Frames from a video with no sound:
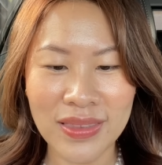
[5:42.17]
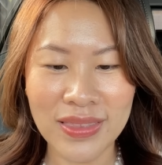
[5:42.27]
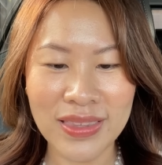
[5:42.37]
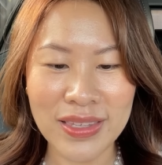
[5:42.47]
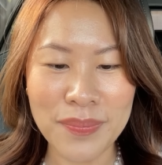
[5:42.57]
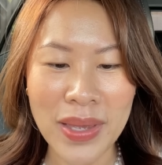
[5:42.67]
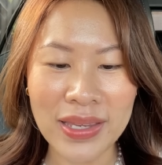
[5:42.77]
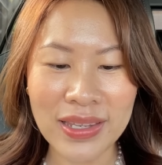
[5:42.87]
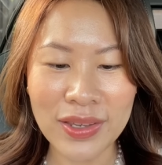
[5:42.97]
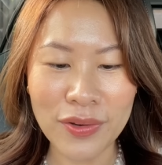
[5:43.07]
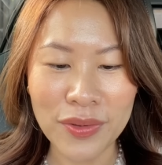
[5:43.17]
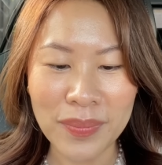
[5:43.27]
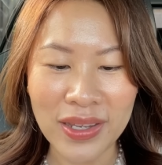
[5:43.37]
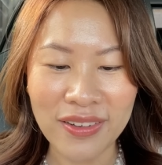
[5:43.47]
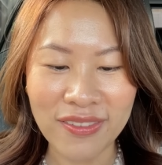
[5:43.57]
the magnet on
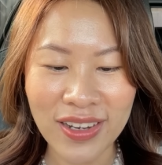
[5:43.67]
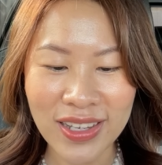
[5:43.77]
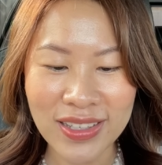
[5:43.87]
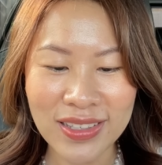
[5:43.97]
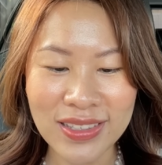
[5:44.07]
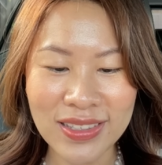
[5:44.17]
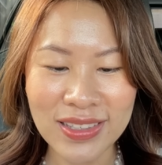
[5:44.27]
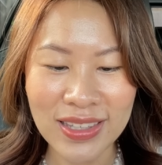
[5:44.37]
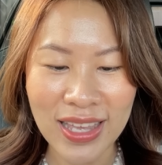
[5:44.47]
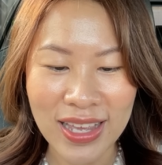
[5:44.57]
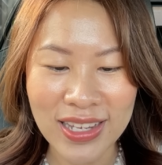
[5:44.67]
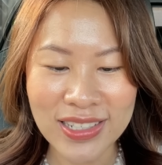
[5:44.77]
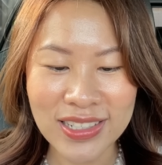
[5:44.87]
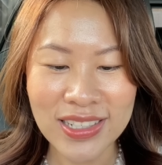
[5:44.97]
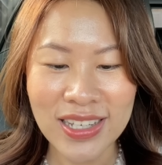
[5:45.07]
my right
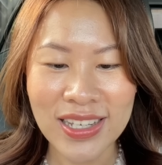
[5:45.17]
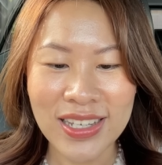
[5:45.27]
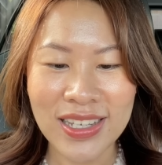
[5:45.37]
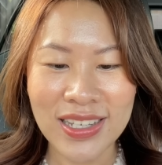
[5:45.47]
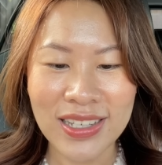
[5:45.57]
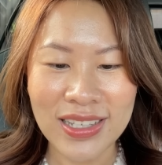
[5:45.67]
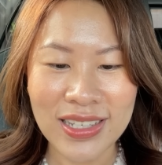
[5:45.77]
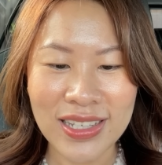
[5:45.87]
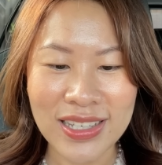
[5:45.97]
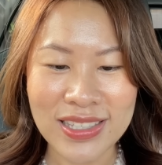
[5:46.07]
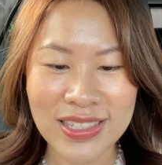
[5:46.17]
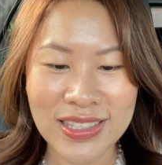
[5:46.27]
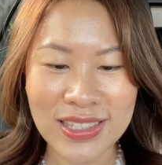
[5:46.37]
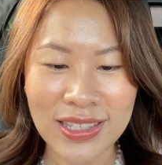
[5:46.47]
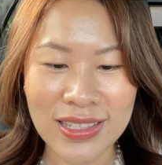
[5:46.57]
lash has
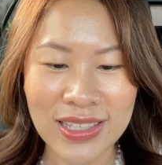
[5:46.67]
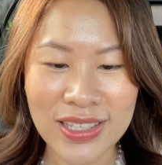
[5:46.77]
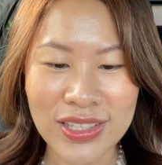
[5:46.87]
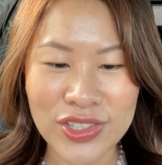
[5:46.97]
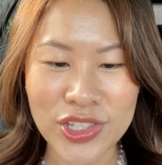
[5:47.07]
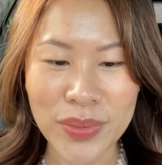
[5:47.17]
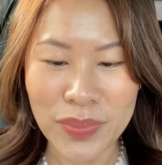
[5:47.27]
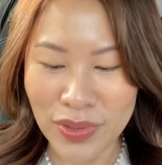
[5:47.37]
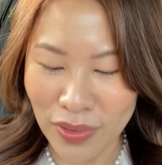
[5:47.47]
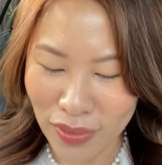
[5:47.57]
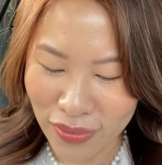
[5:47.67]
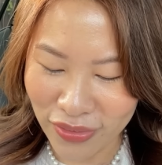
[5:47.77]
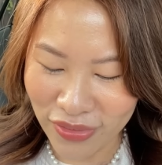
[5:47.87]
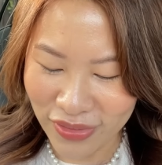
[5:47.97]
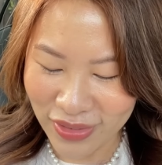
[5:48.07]
suddenly chipped off.
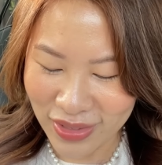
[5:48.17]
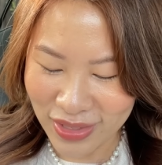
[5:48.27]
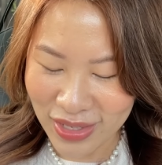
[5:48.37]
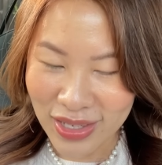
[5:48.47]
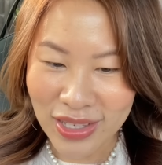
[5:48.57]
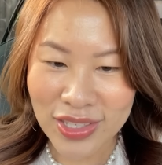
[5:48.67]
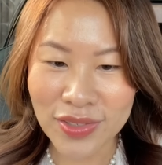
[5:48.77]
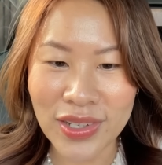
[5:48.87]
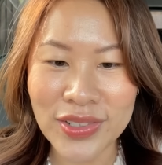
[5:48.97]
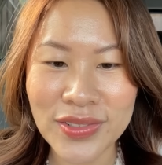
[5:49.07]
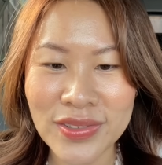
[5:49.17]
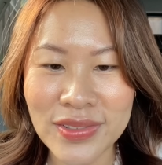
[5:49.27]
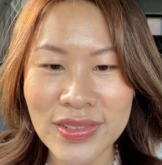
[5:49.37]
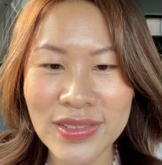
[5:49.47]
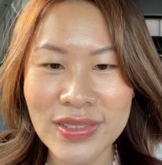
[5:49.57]
So I don't
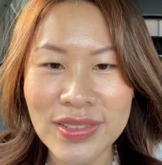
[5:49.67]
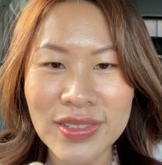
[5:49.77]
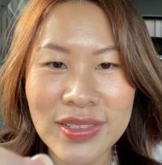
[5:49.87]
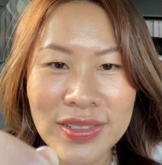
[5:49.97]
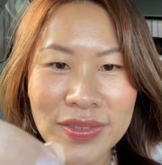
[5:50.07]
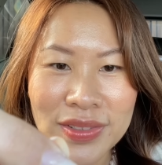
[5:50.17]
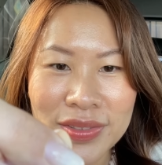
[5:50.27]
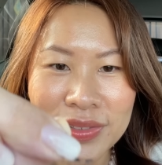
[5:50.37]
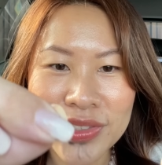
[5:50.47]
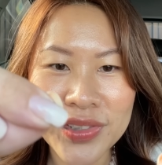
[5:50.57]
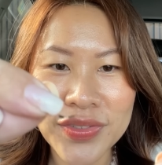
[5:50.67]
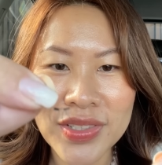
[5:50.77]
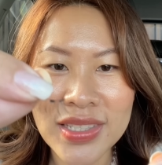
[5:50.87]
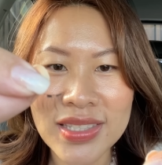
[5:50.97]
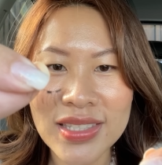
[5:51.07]
not sure if you
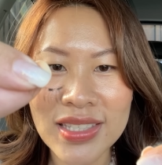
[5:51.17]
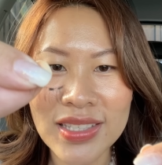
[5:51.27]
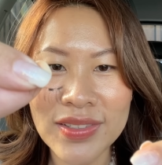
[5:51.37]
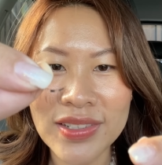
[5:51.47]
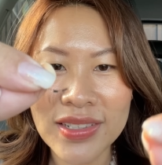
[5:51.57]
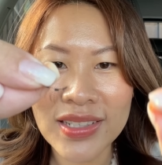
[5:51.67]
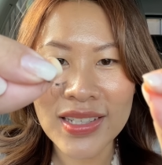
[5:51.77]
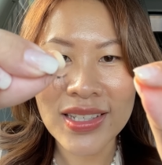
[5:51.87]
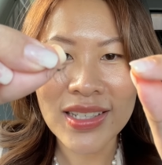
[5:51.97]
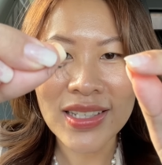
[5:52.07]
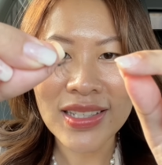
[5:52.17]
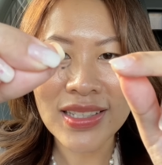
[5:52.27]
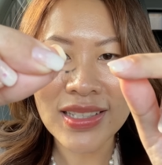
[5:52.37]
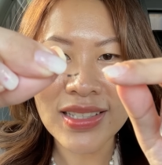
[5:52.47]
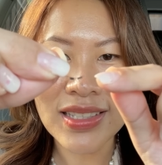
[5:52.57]
can see. Look,
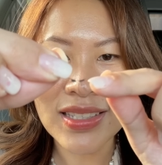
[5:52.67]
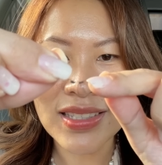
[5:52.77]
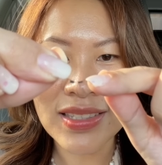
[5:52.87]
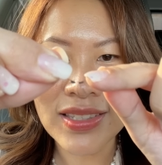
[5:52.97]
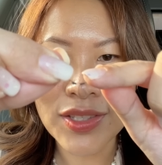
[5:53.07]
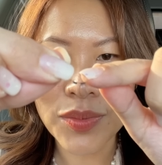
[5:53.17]
this